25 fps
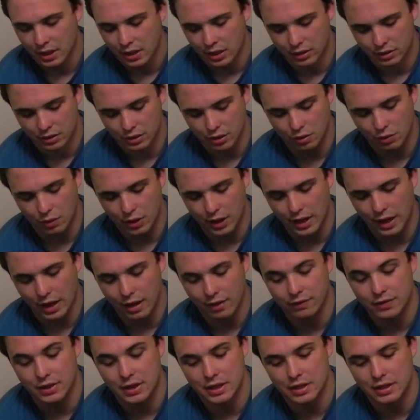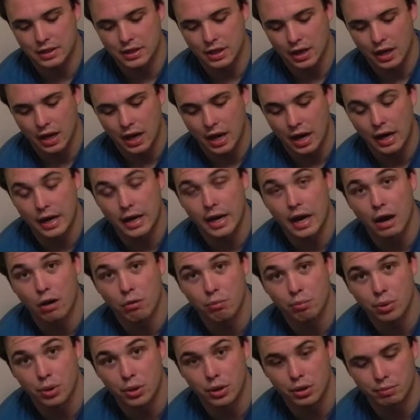So I have these high
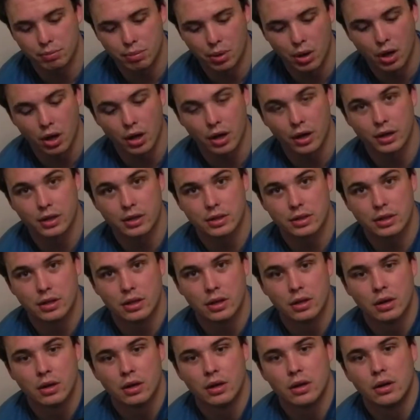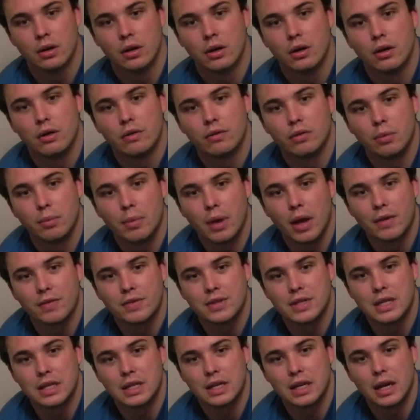output pods from
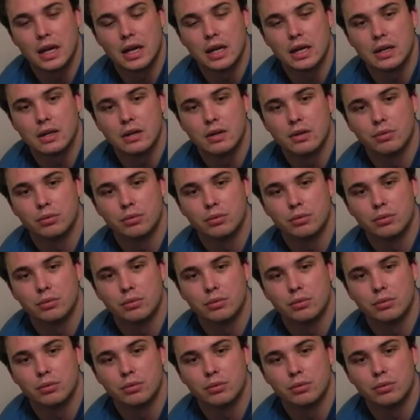FCK.